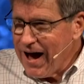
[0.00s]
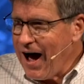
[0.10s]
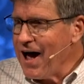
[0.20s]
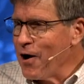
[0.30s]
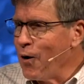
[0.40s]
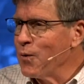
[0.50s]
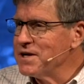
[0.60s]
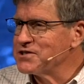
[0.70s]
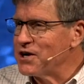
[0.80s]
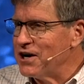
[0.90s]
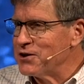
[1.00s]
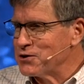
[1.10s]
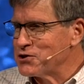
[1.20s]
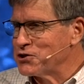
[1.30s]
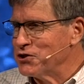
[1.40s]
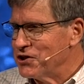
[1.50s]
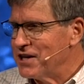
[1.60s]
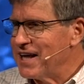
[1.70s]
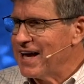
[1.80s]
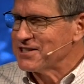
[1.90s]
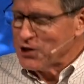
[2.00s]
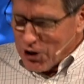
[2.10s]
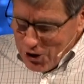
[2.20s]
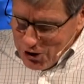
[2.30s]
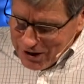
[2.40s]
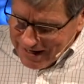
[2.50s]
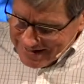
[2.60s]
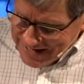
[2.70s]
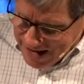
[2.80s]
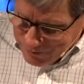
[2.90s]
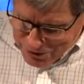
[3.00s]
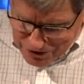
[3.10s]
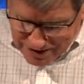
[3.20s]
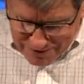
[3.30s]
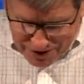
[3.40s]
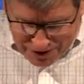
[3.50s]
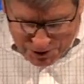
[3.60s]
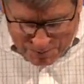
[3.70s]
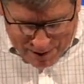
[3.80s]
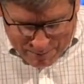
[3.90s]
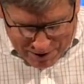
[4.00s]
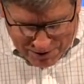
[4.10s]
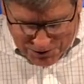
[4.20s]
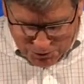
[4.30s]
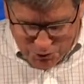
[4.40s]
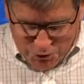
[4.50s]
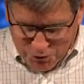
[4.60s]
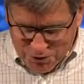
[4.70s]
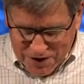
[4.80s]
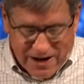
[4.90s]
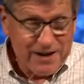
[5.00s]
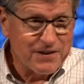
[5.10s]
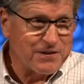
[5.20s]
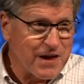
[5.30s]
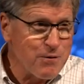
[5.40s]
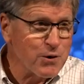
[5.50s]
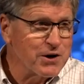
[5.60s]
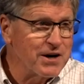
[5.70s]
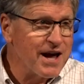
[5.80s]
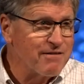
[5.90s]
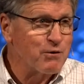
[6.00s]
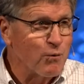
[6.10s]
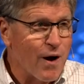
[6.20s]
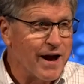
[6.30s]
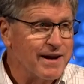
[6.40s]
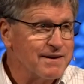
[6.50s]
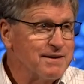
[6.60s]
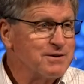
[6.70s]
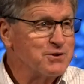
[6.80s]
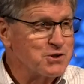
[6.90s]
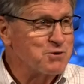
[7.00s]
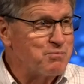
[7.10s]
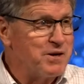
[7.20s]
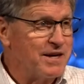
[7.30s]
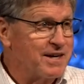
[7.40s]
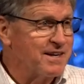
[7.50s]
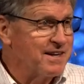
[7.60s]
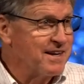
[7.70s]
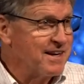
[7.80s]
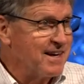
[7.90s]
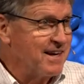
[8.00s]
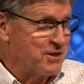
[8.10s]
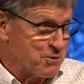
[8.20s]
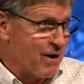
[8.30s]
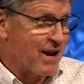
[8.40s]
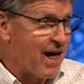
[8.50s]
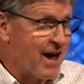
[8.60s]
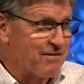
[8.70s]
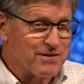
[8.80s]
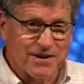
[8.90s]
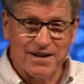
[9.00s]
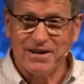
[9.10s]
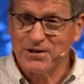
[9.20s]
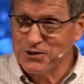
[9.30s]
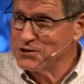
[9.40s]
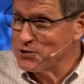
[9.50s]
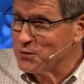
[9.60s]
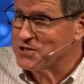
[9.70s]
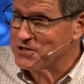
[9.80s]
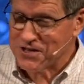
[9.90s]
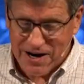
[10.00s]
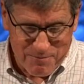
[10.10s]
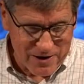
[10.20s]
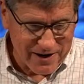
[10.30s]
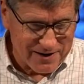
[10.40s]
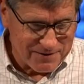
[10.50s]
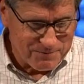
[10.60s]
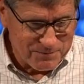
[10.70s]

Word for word: I always understood, as long as I was living under my parents' roof, that they were going to have a right to speak into my life and into the choices that I made.